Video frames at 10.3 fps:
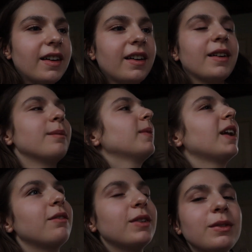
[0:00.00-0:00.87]

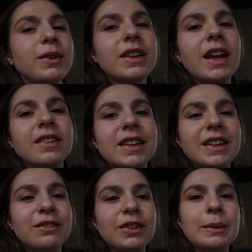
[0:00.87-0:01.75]
But everyone has
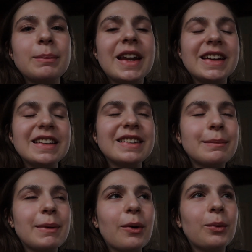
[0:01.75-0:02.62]
like different
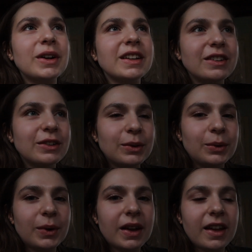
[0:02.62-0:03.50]
opinions about what to
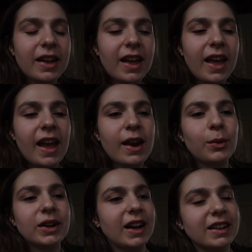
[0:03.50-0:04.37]
do
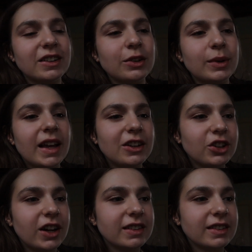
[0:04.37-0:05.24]
and what not to do with
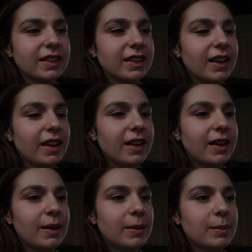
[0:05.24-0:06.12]
headshots.
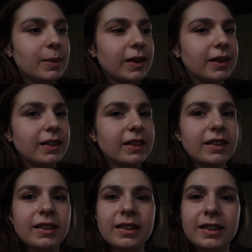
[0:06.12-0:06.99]
But
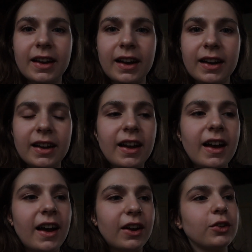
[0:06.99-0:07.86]
yeah,
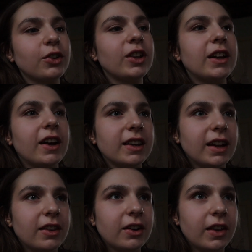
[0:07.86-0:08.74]
I also like got
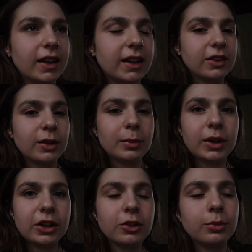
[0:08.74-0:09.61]
together an
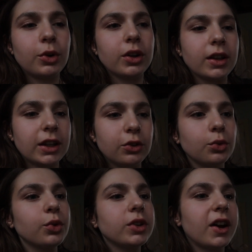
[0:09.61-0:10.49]
inspiration board, like a
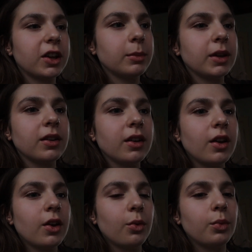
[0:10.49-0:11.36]
Google document
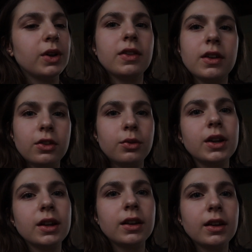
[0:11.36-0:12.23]
with the
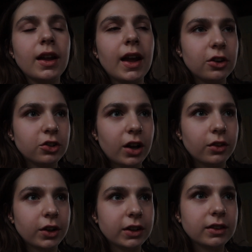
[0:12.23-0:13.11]
three
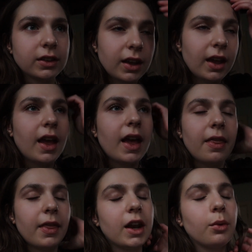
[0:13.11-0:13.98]
headshot looks
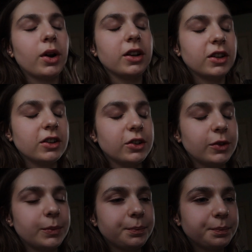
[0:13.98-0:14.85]
that I wanted to
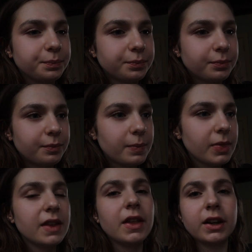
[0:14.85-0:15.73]
do.
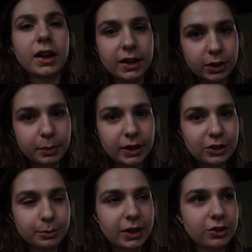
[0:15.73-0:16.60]
And then got
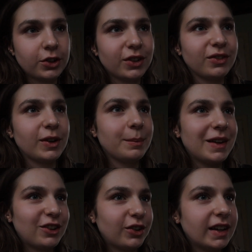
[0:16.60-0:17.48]
inspiration pictures from
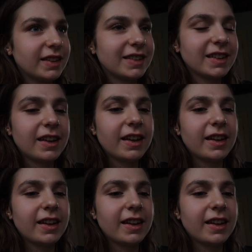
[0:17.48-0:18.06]
Pinterest.